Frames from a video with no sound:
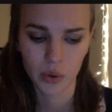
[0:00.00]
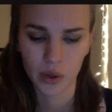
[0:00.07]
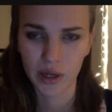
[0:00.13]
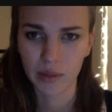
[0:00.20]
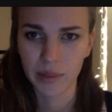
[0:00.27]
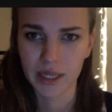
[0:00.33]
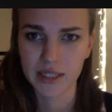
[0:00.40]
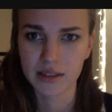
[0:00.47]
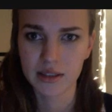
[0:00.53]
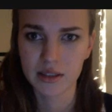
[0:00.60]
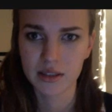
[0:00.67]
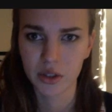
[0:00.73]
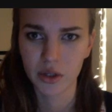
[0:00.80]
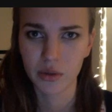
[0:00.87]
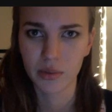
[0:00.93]

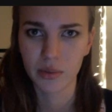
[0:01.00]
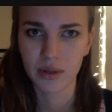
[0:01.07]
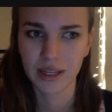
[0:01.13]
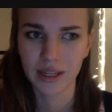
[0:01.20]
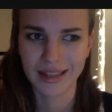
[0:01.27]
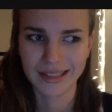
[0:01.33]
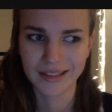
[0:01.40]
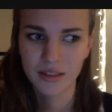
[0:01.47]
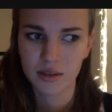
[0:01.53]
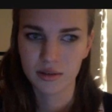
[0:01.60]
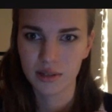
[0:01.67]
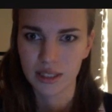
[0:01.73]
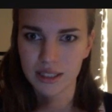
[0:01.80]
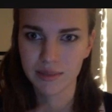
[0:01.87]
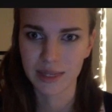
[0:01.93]
oil-based lube unless
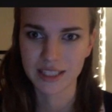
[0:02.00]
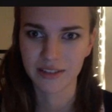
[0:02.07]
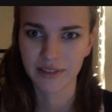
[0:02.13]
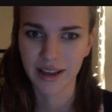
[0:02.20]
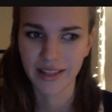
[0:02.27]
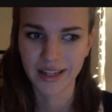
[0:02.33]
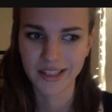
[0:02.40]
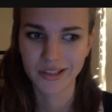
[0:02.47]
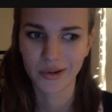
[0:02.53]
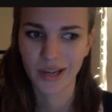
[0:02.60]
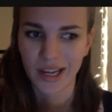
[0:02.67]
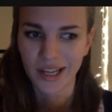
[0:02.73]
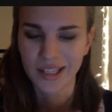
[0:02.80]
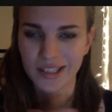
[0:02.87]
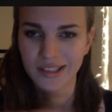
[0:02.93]
it's specified that it's okay,
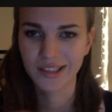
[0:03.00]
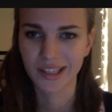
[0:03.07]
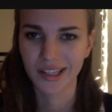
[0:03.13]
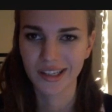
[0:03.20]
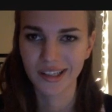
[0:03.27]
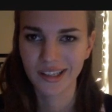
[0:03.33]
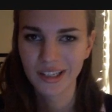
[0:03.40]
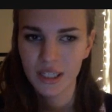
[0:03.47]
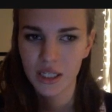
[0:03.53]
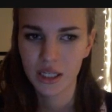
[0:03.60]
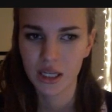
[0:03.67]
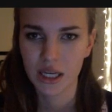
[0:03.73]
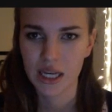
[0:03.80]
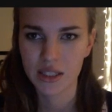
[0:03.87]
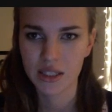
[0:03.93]
because it
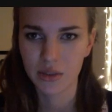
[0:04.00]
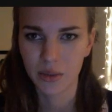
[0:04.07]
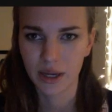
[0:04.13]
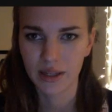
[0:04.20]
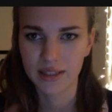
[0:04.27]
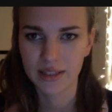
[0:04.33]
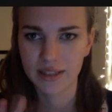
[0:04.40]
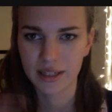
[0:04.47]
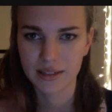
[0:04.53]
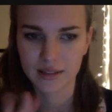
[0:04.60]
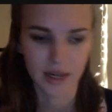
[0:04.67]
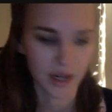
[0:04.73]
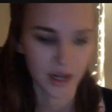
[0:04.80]
eats away at latex. That